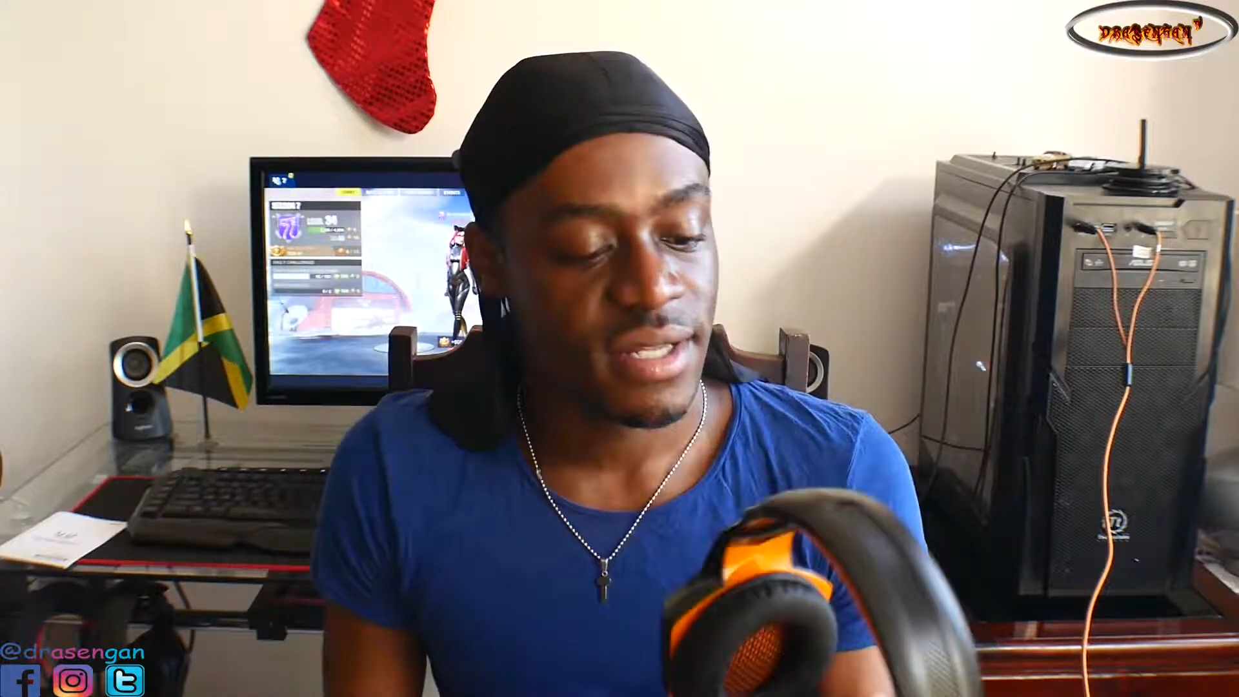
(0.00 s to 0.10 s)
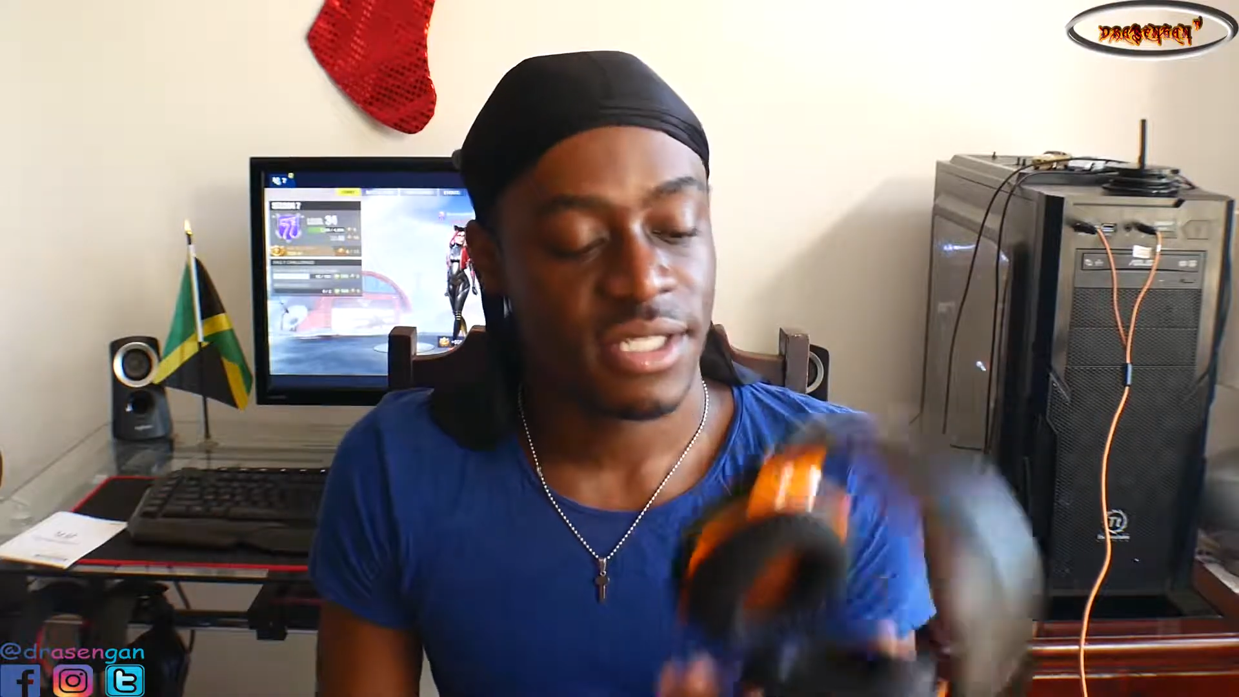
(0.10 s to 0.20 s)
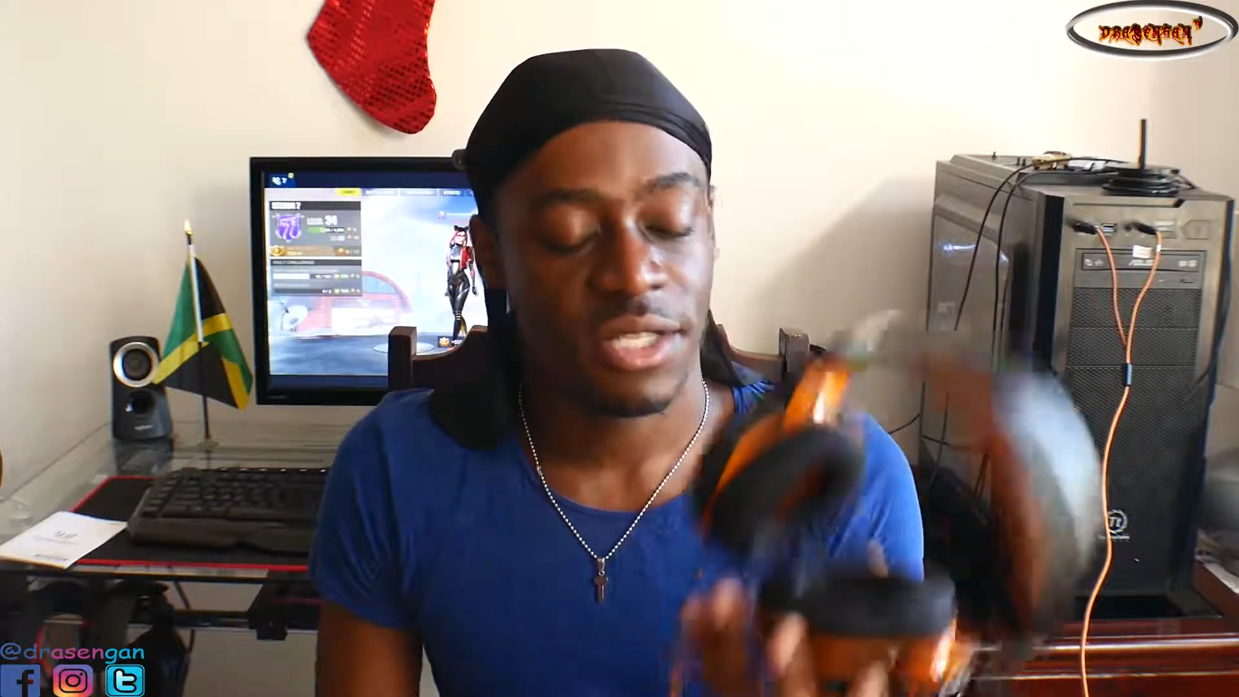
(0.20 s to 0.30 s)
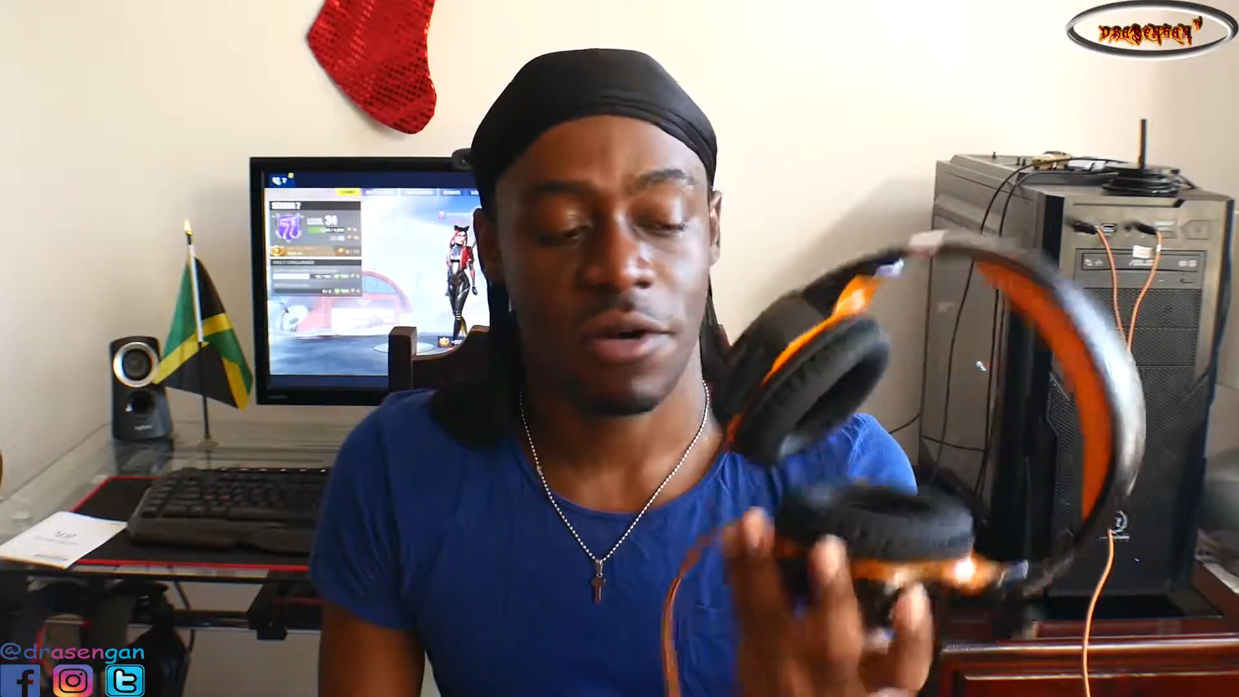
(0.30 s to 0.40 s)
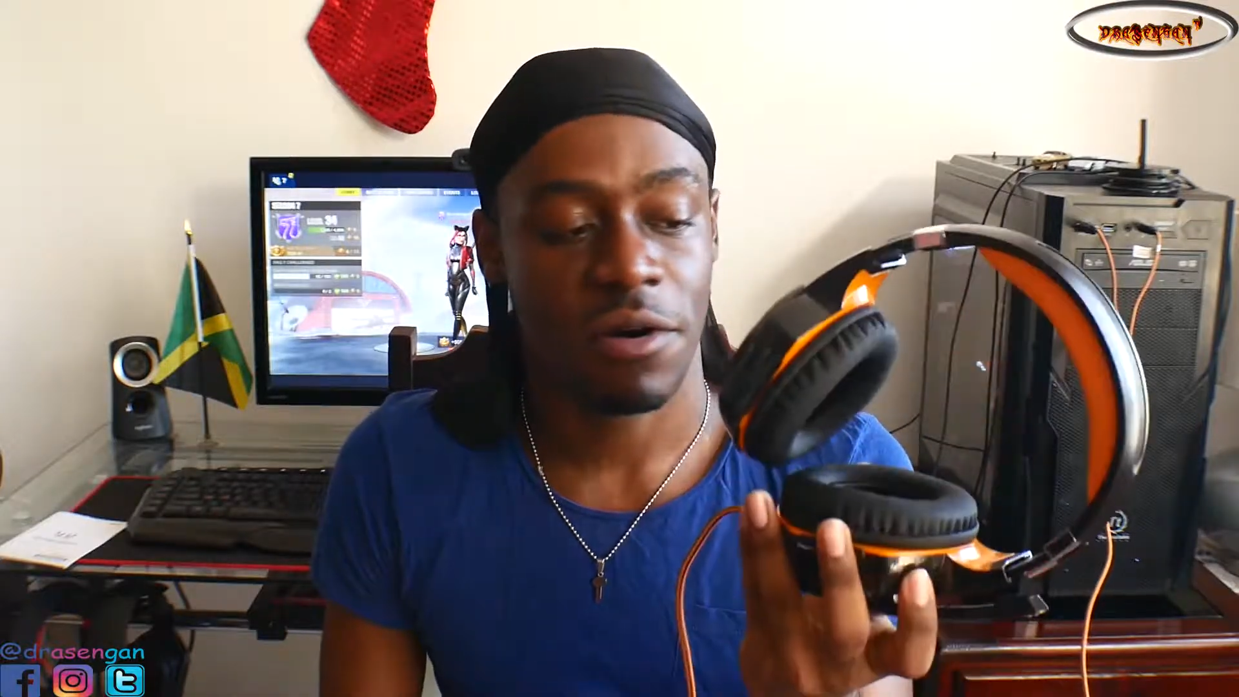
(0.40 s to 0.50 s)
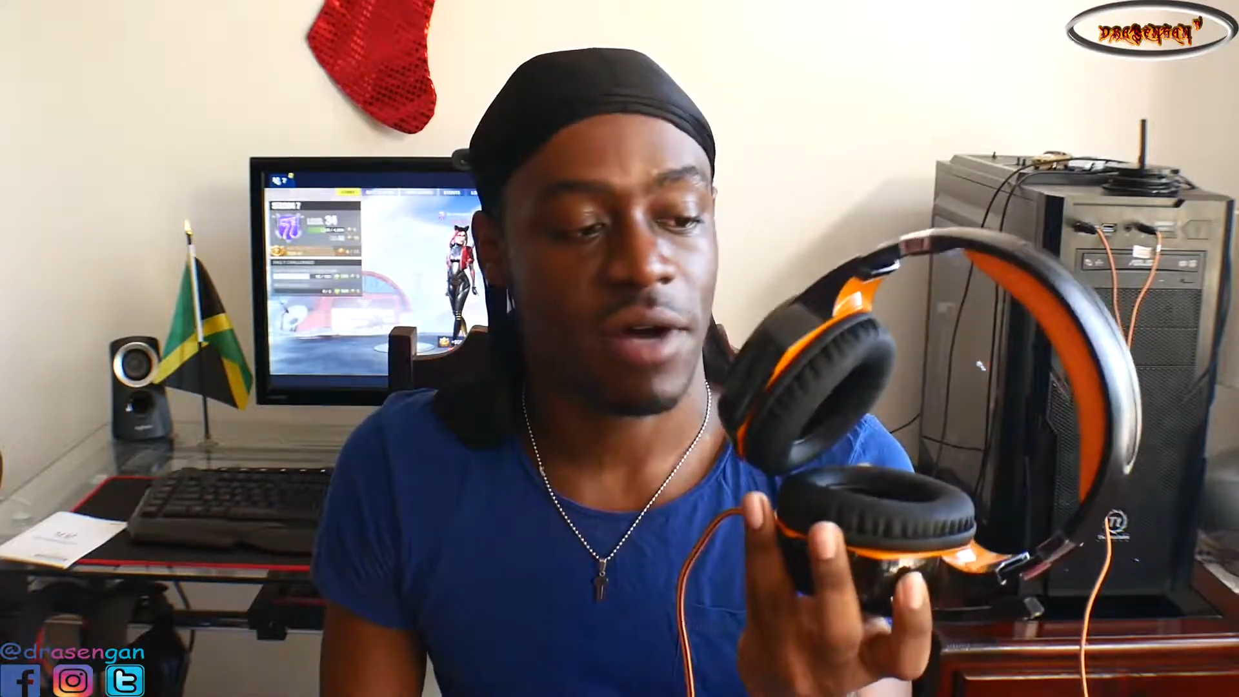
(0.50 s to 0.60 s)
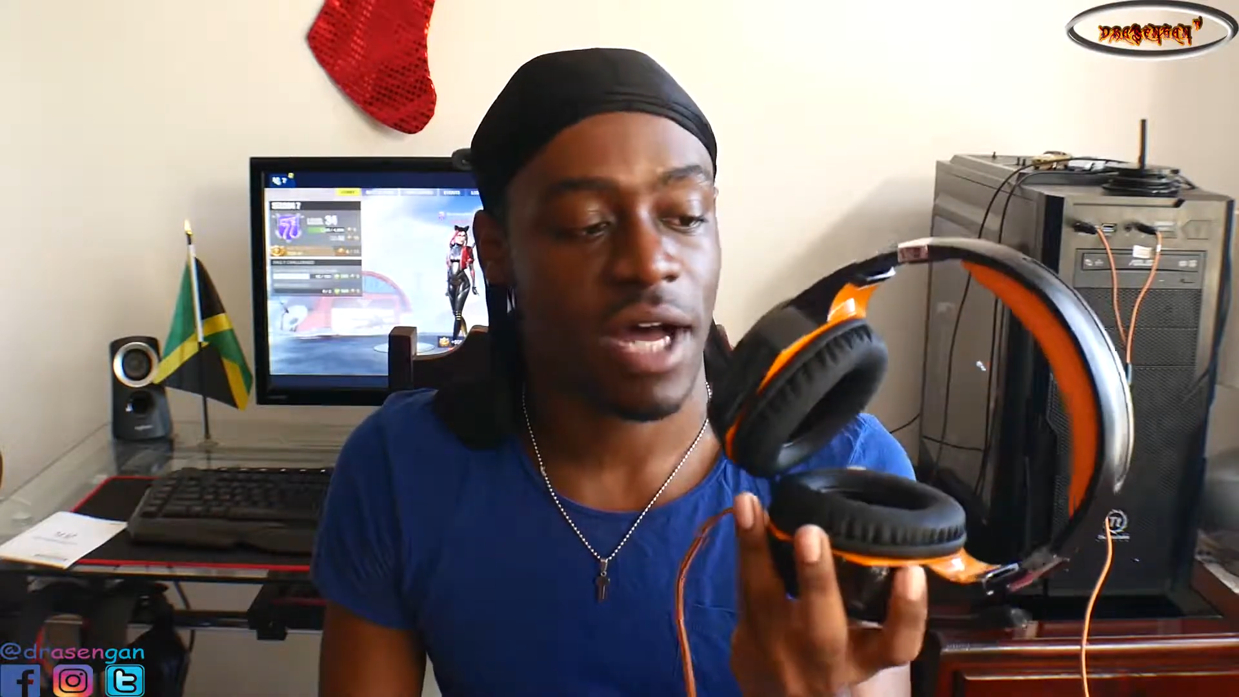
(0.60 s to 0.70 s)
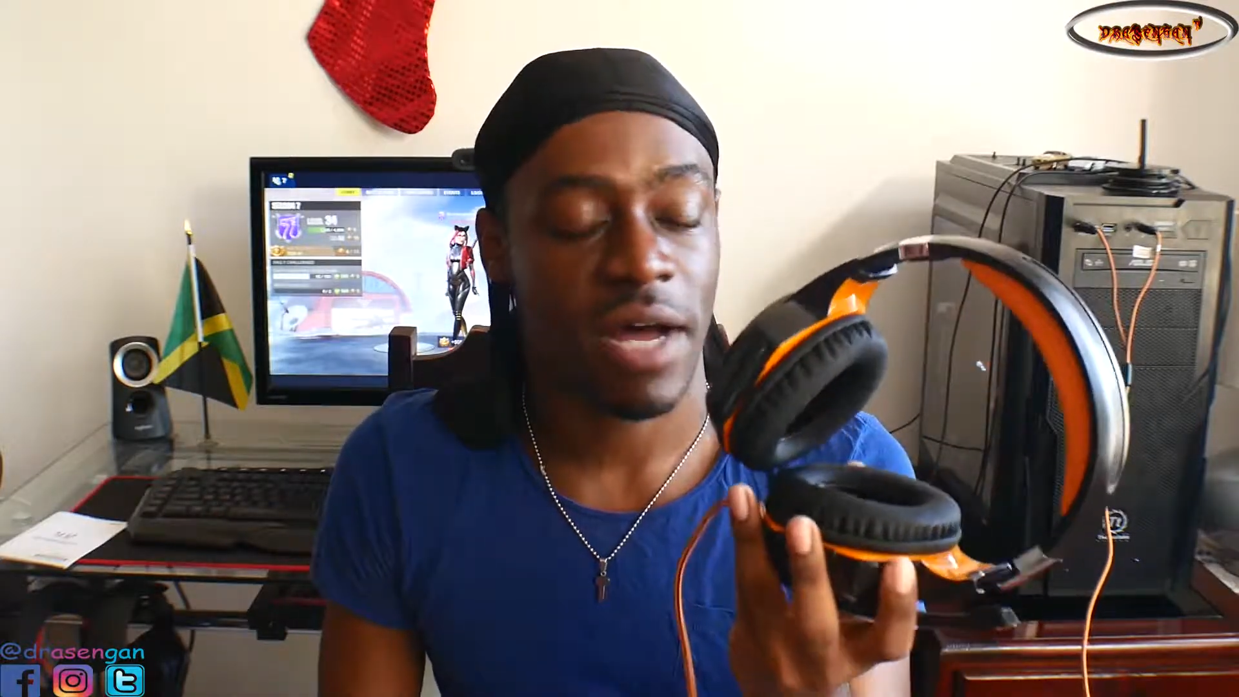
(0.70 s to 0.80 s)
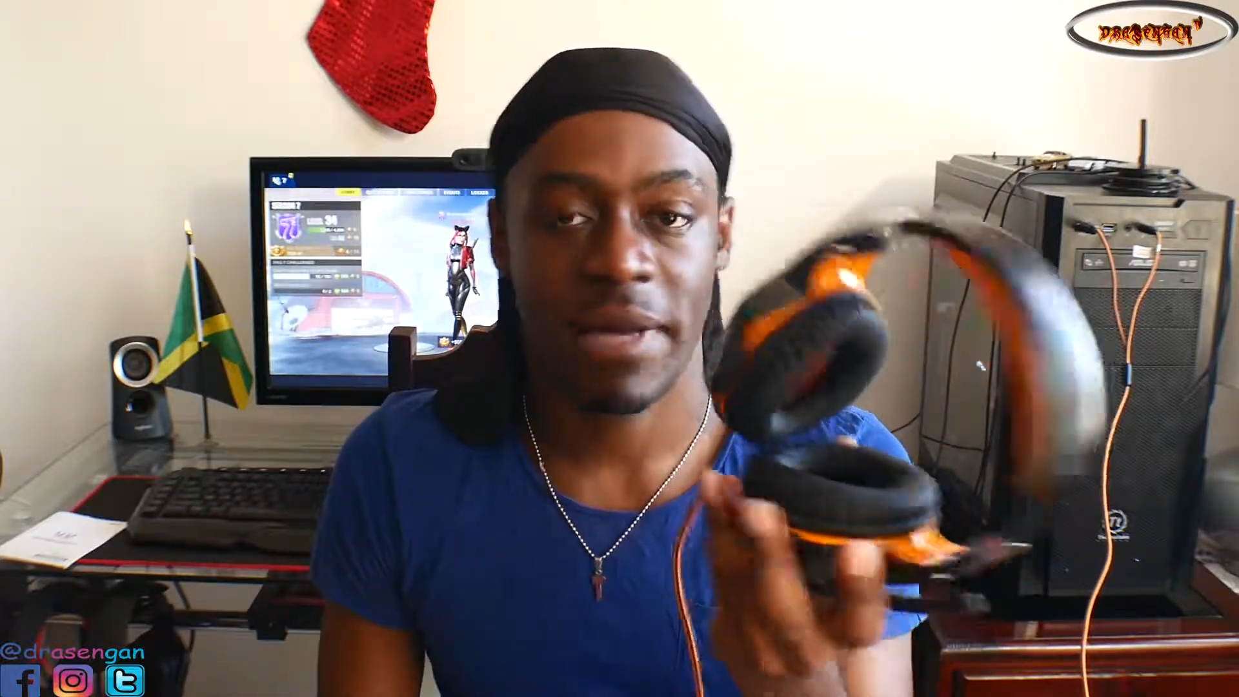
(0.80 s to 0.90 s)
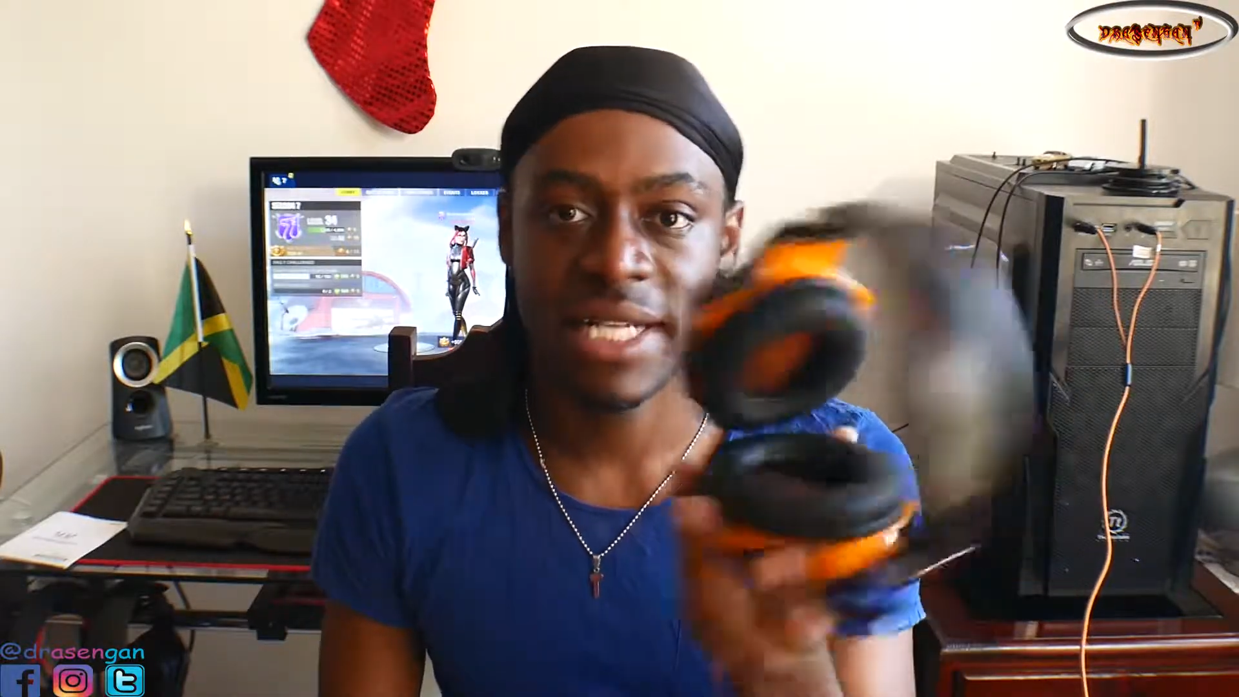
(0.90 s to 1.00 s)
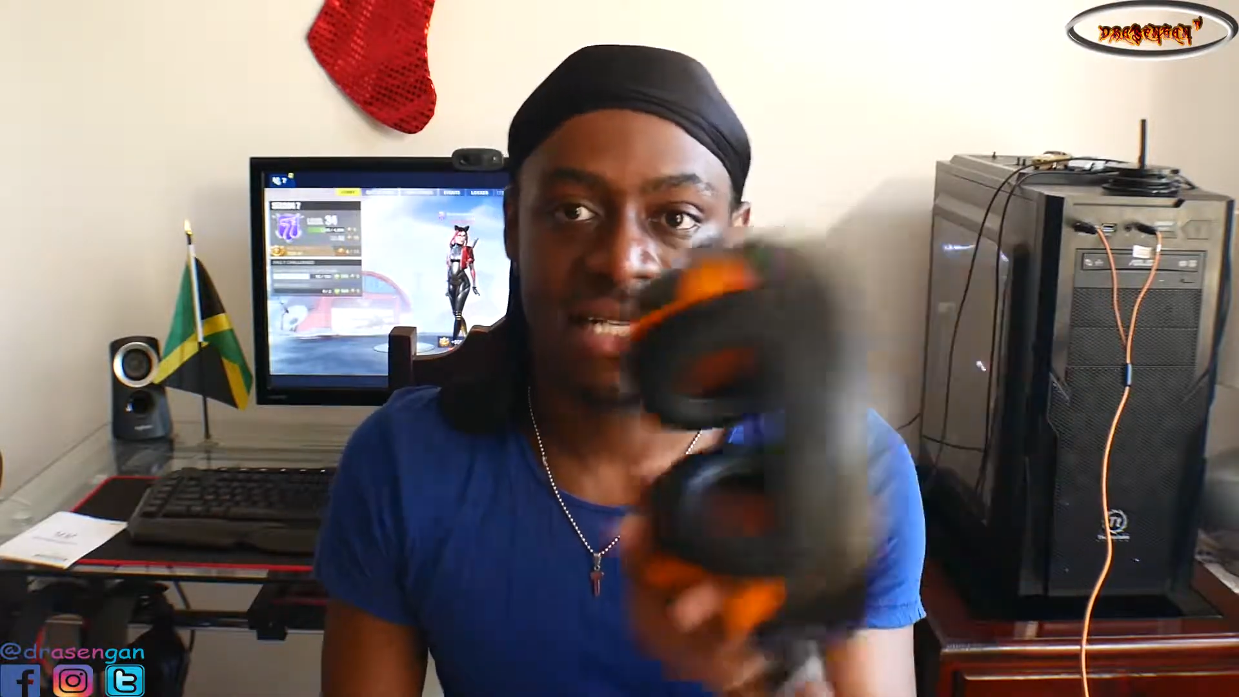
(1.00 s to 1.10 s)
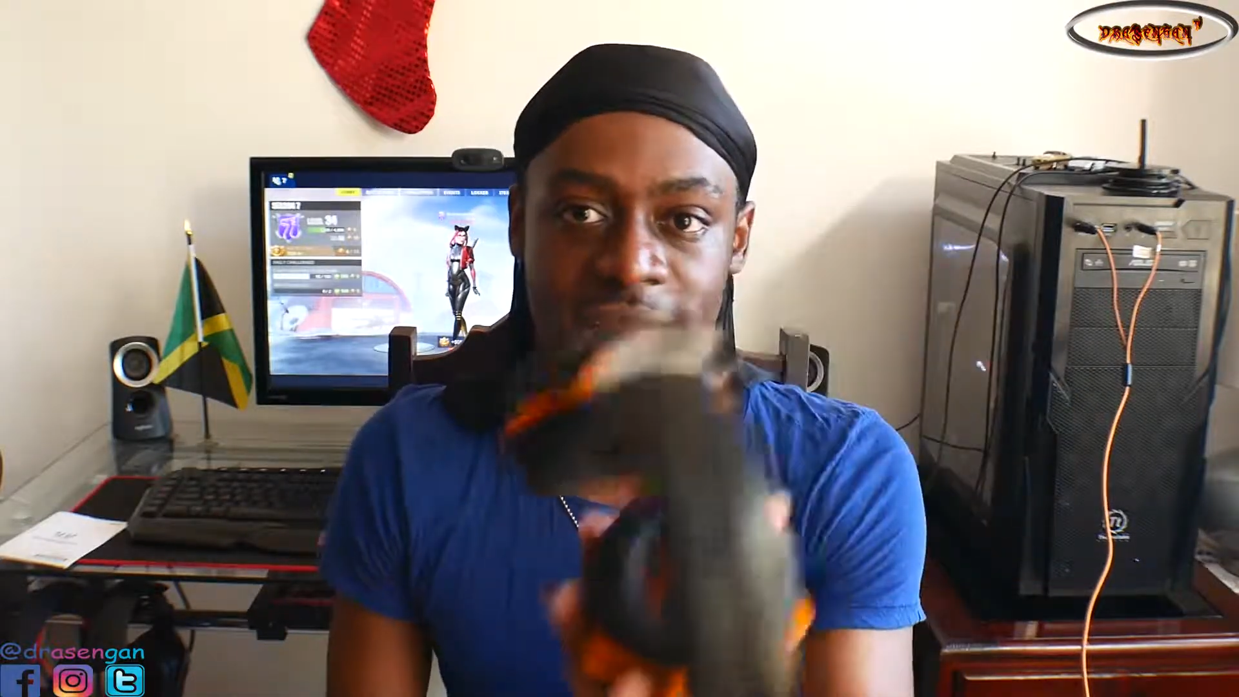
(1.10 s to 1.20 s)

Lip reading: So I didn't